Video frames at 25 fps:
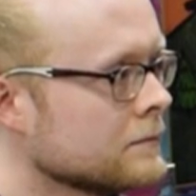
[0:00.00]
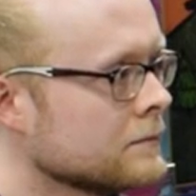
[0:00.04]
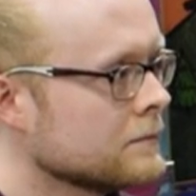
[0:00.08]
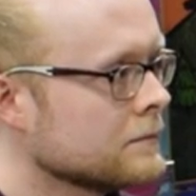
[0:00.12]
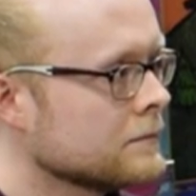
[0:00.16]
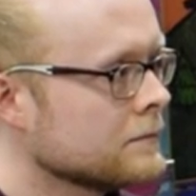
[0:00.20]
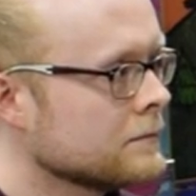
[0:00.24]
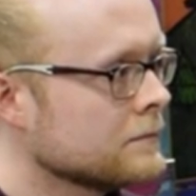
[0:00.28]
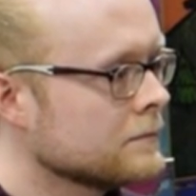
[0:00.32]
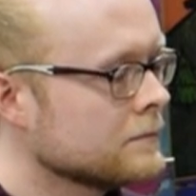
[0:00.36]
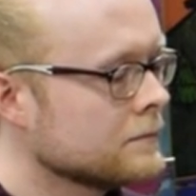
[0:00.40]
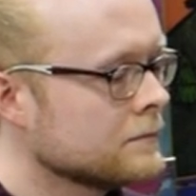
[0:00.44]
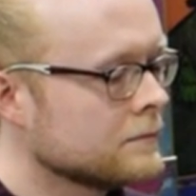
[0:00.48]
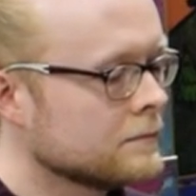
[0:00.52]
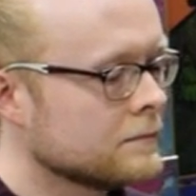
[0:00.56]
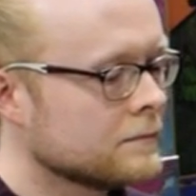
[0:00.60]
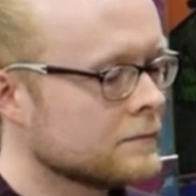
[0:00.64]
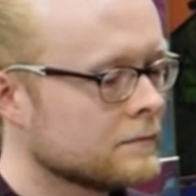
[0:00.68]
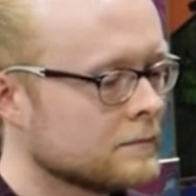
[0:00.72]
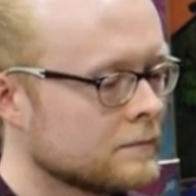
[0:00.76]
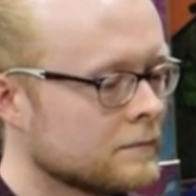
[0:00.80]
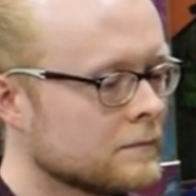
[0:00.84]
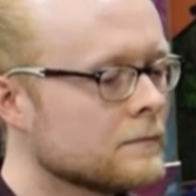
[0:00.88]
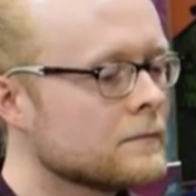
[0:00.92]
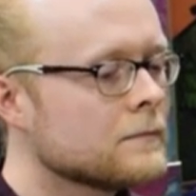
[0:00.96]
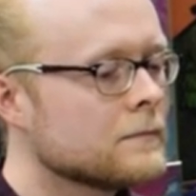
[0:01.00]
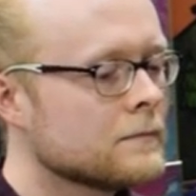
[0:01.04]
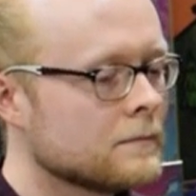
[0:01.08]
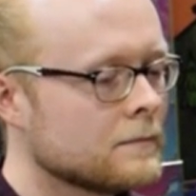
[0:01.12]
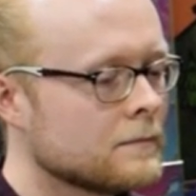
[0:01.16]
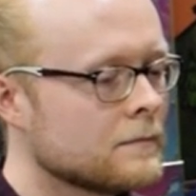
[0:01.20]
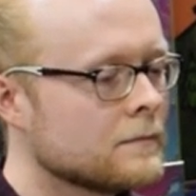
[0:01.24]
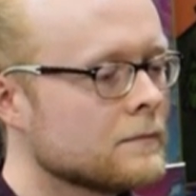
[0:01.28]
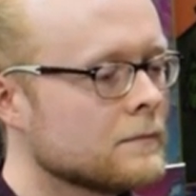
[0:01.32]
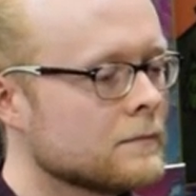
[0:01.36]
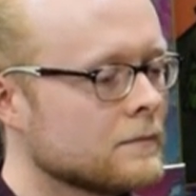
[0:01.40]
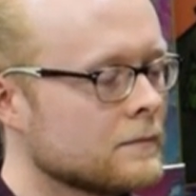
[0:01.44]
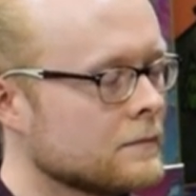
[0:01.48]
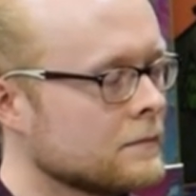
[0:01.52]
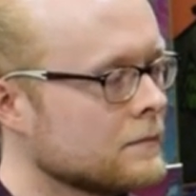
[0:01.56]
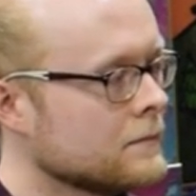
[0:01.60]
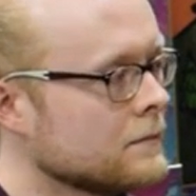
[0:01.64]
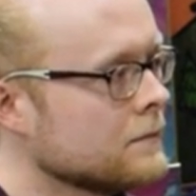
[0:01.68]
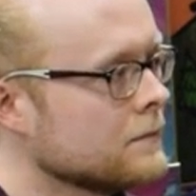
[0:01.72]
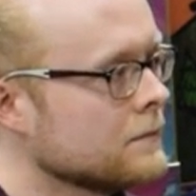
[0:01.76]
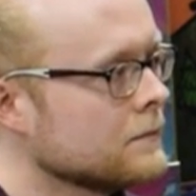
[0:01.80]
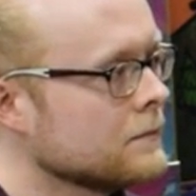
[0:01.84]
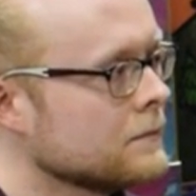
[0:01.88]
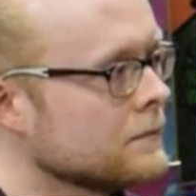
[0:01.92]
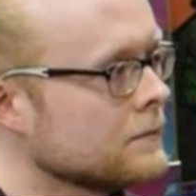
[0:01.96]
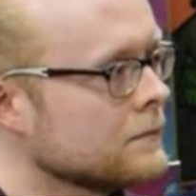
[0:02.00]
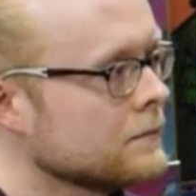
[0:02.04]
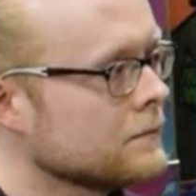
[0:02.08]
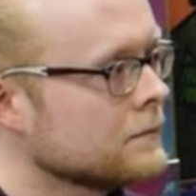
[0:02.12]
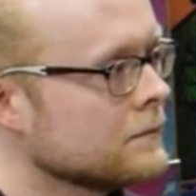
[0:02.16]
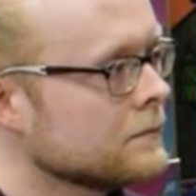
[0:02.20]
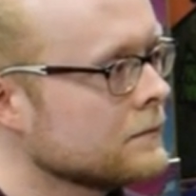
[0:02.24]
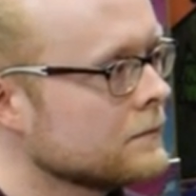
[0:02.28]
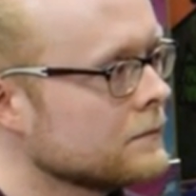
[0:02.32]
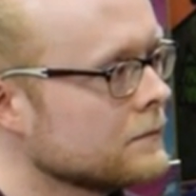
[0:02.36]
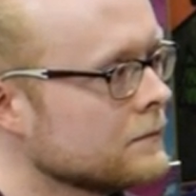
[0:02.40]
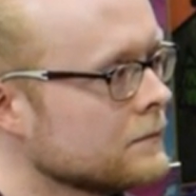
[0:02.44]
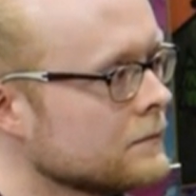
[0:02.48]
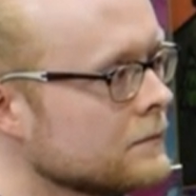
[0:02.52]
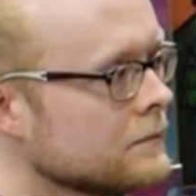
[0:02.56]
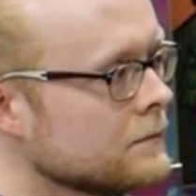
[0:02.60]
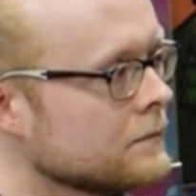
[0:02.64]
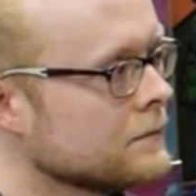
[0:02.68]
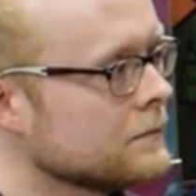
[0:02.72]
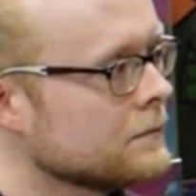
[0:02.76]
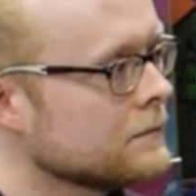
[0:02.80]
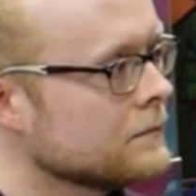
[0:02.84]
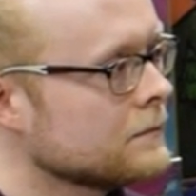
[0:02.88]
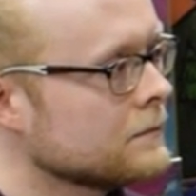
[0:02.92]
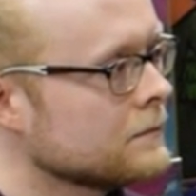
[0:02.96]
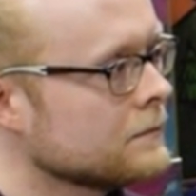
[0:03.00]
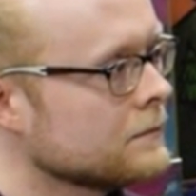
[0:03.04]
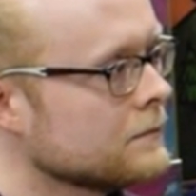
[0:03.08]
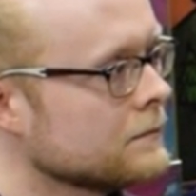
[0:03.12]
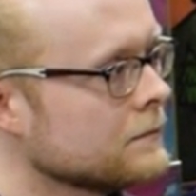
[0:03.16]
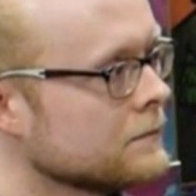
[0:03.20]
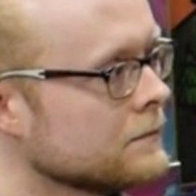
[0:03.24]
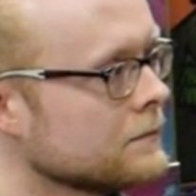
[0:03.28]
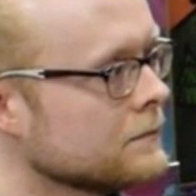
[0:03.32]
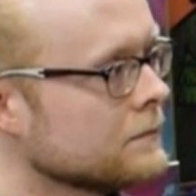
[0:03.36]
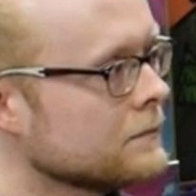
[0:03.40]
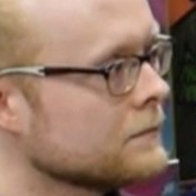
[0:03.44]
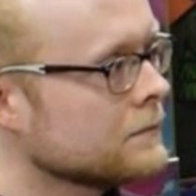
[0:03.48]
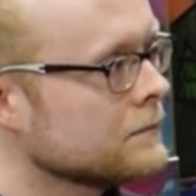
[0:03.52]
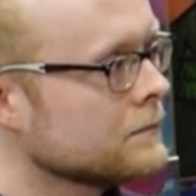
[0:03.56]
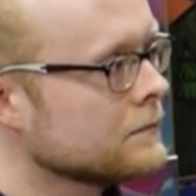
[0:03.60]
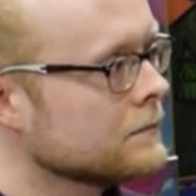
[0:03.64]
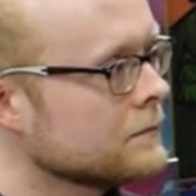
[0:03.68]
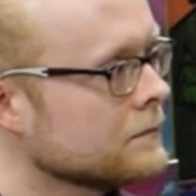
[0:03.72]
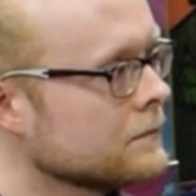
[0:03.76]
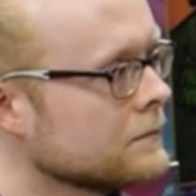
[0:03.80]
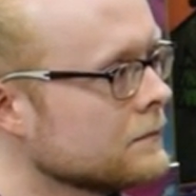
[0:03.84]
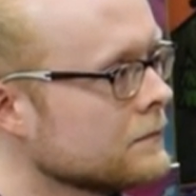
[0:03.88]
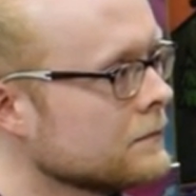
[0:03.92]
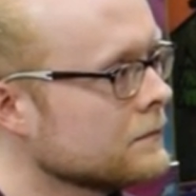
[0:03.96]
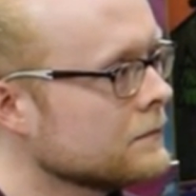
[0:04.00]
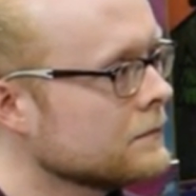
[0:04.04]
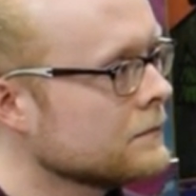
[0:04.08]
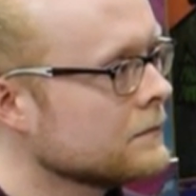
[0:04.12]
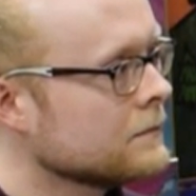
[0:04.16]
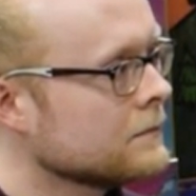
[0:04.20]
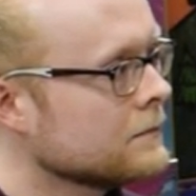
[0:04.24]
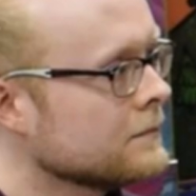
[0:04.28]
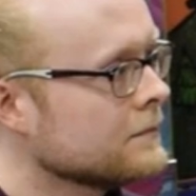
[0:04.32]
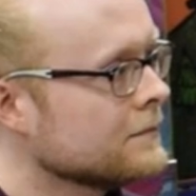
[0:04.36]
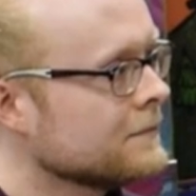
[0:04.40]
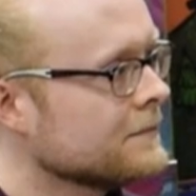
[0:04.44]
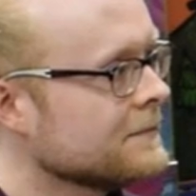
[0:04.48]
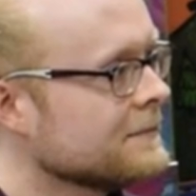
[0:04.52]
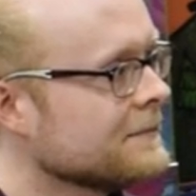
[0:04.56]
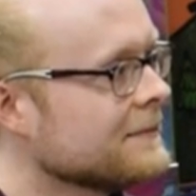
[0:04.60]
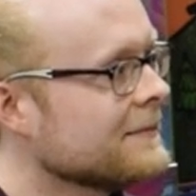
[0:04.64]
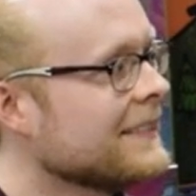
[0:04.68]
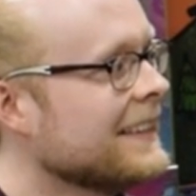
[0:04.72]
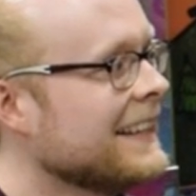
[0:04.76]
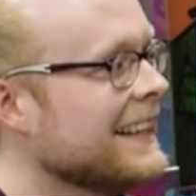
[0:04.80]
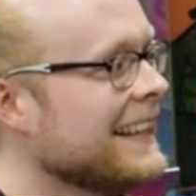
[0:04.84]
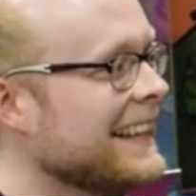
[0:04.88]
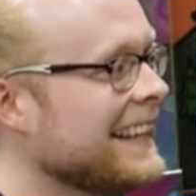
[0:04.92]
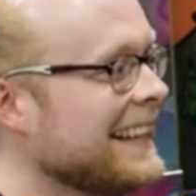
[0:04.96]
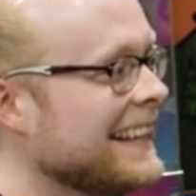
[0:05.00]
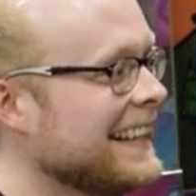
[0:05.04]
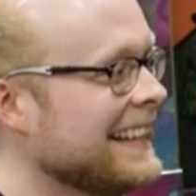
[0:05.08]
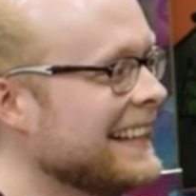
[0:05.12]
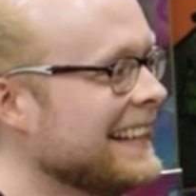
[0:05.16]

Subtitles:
This person isn't speaking.